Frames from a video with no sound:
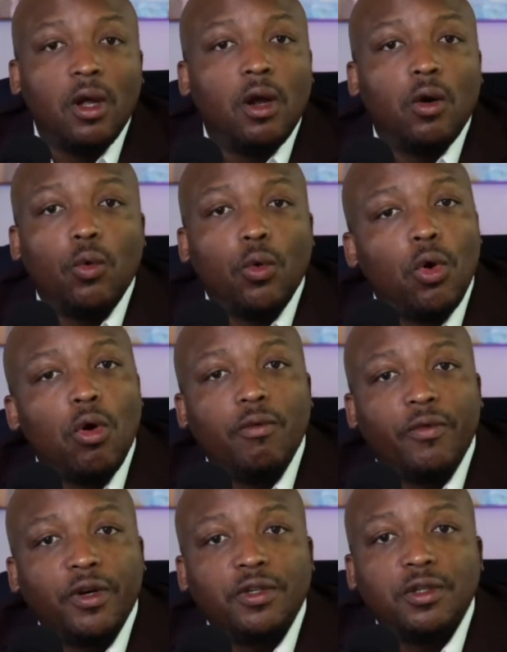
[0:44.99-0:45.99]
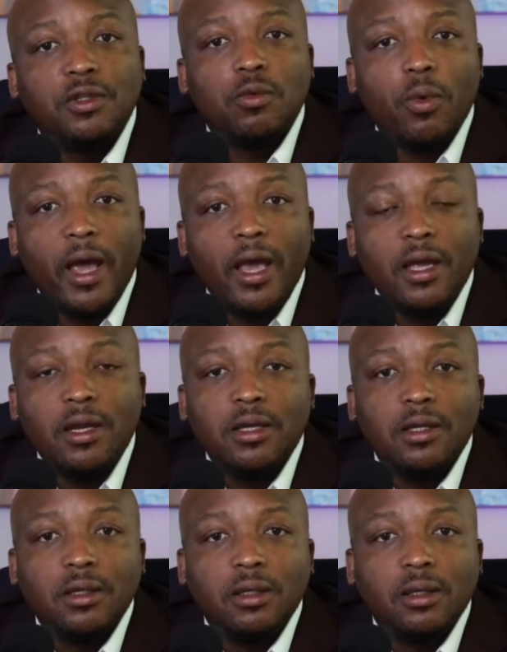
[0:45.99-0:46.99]
Roe versus Wade
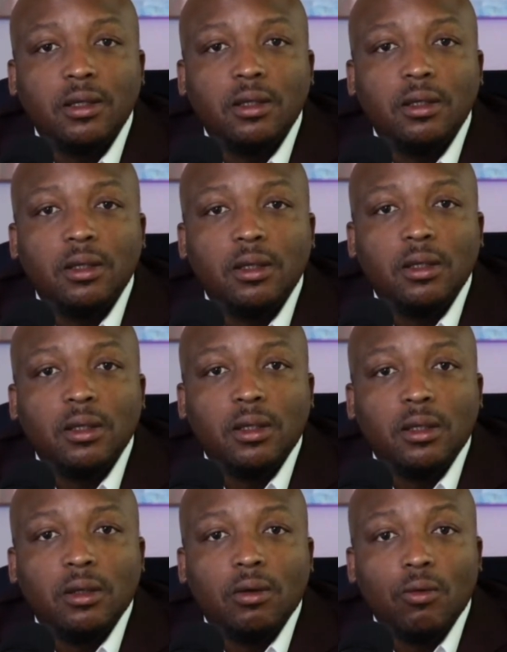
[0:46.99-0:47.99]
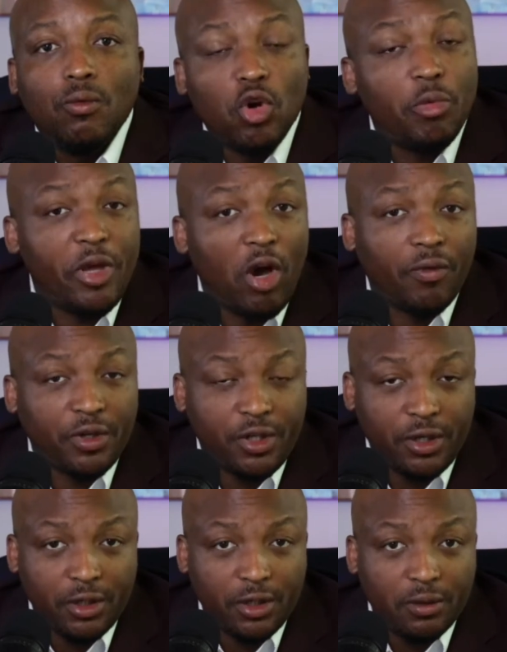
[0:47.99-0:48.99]
will be
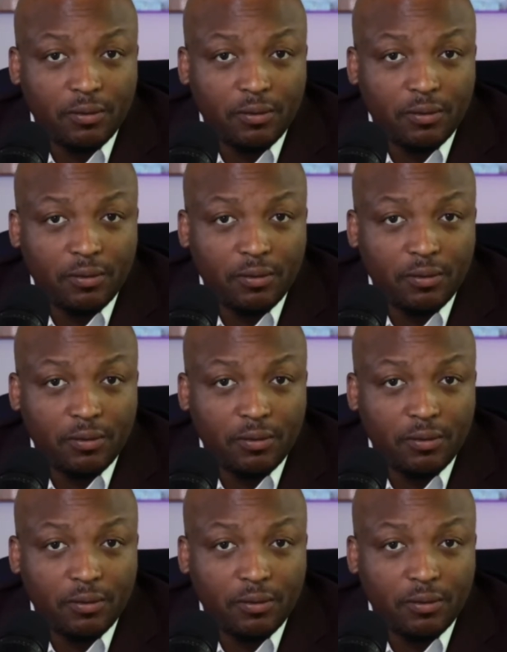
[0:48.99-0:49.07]
overturned.